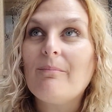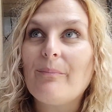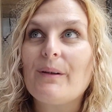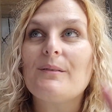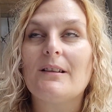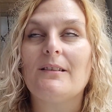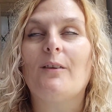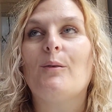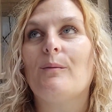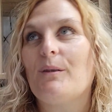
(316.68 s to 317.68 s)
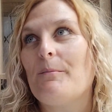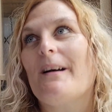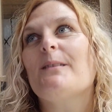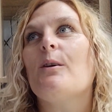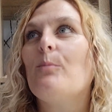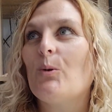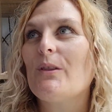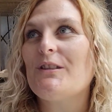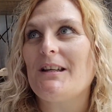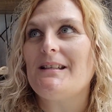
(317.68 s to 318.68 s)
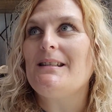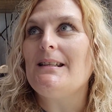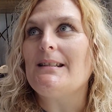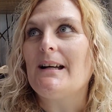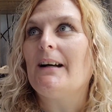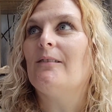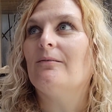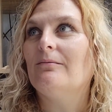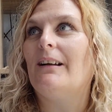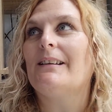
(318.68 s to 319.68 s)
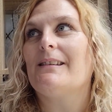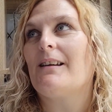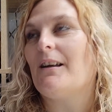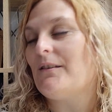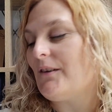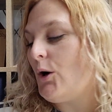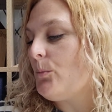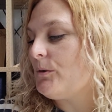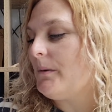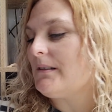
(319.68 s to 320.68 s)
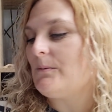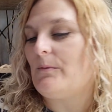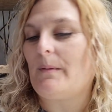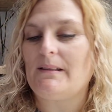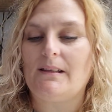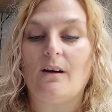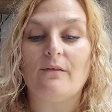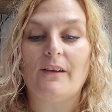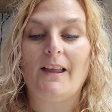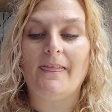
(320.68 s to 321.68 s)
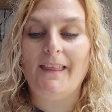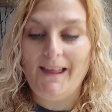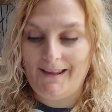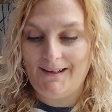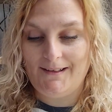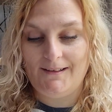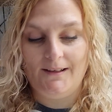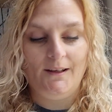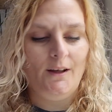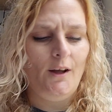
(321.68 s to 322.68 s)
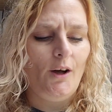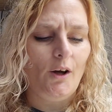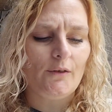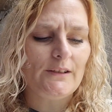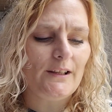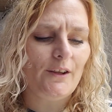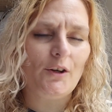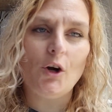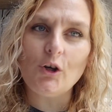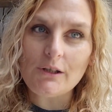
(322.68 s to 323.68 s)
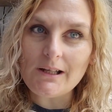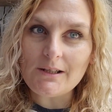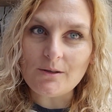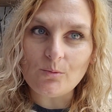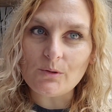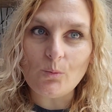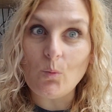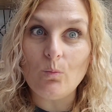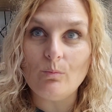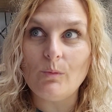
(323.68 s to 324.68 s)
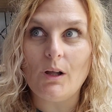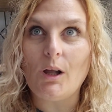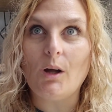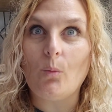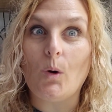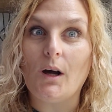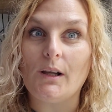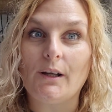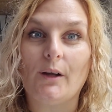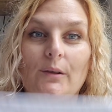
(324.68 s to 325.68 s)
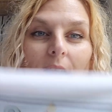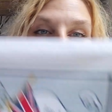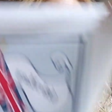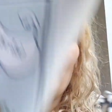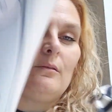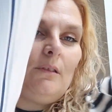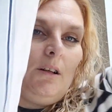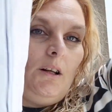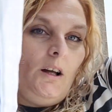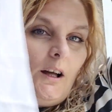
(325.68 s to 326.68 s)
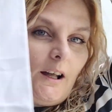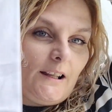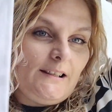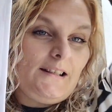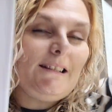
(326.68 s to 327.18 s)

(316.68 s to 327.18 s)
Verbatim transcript: But I was like, no, put it back. So I bought the chicken tea towel as a kind of a compromise with myself. And then, obviously, the coronation was a while ago now. And I did